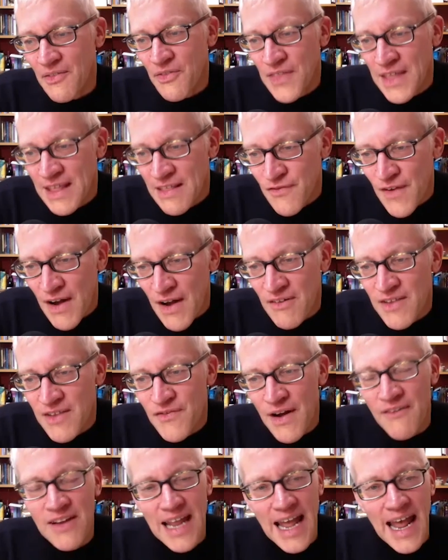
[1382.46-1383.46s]
these very,
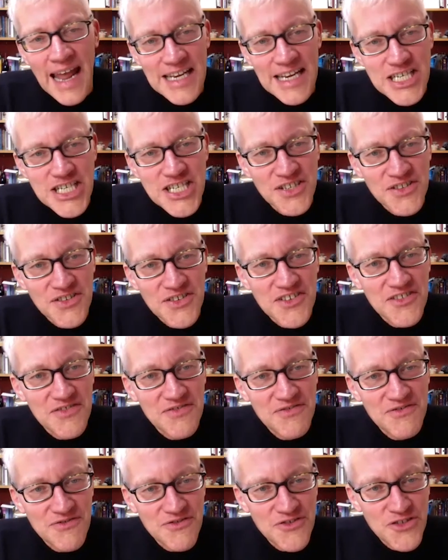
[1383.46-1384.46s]
very ancient
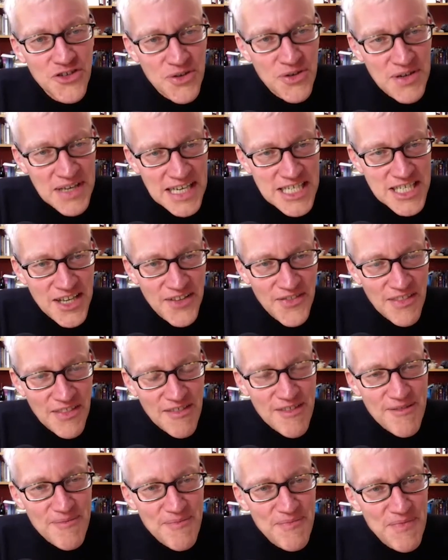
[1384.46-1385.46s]

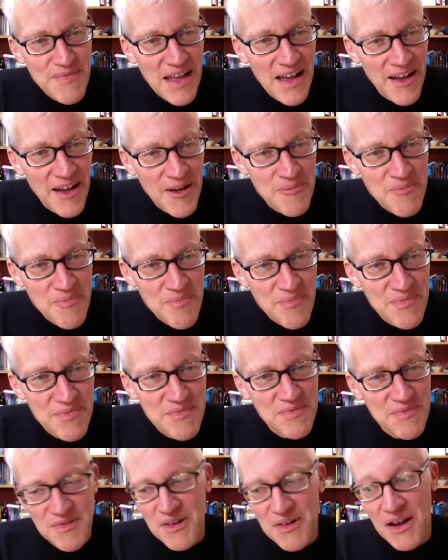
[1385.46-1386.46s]
traditions,
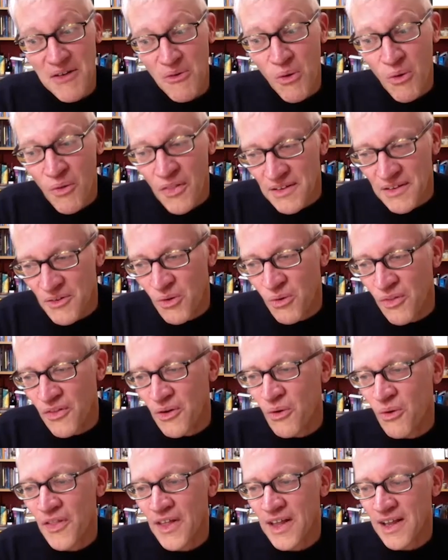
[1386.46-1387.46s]
you know, all
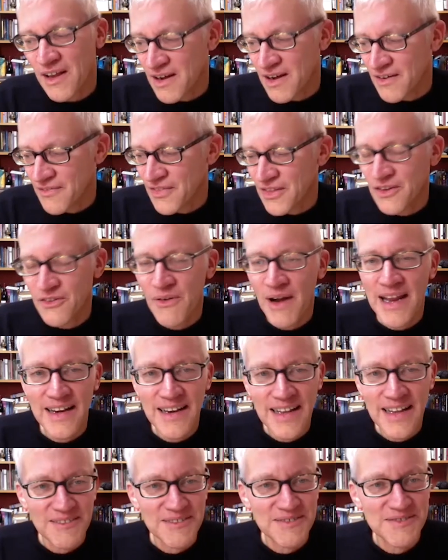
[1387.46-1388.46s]
the kind of the
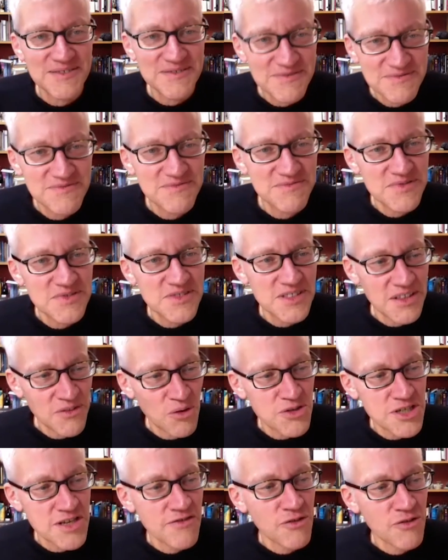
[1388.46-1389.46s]
great, so
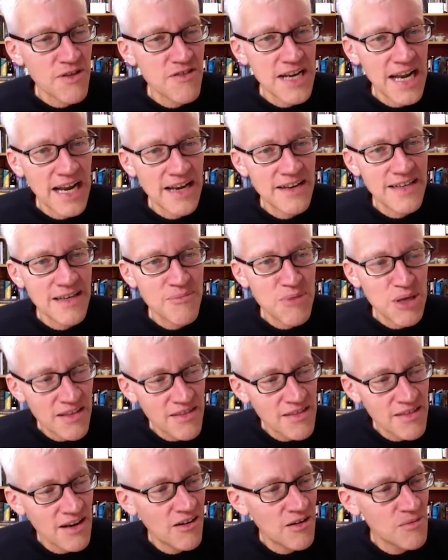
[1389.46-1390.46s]
not just Christianity, but
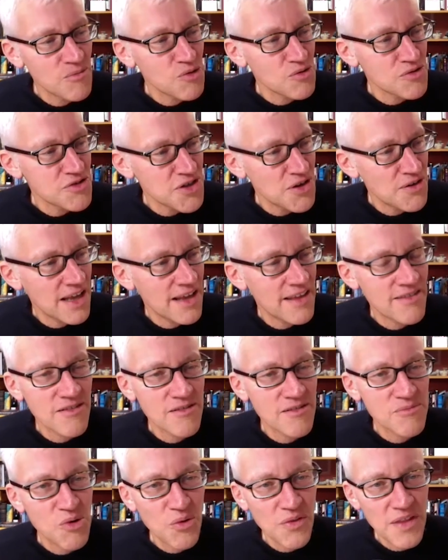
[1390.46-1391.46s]
Islam or
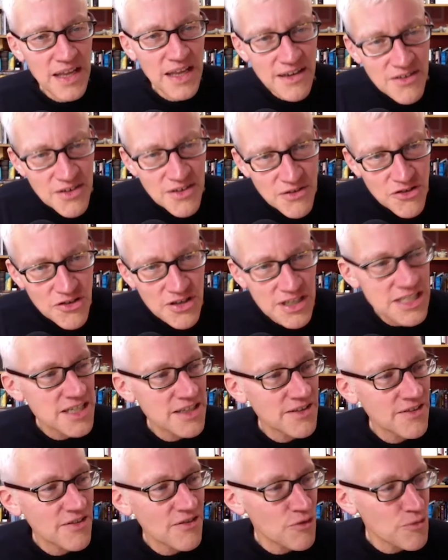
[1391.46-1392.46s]
Judaism or the Hindu
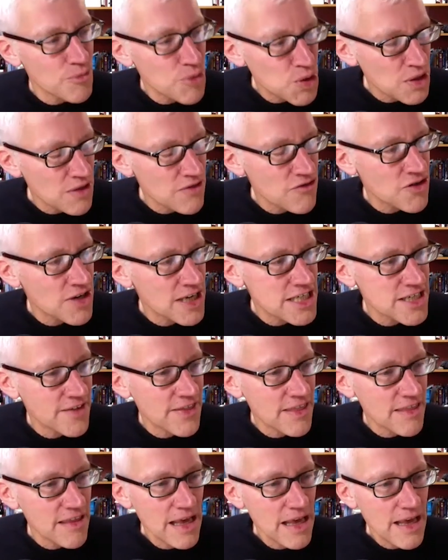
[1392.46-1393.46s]
traditions, the Buddhist
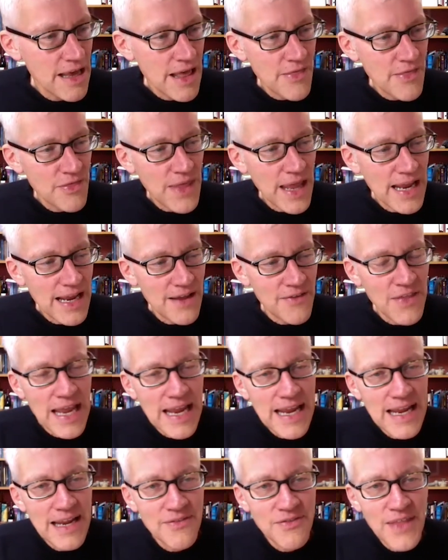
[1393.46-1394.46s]
traditions,
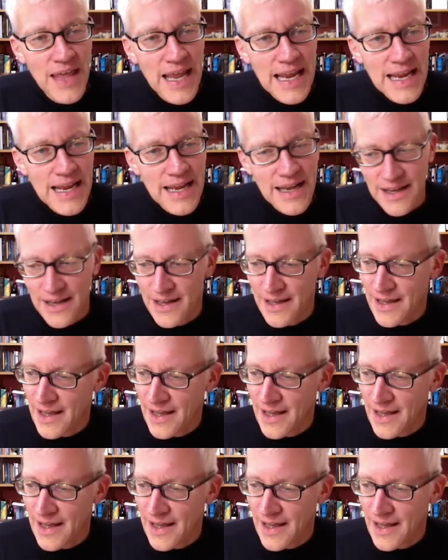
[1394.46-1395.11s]
they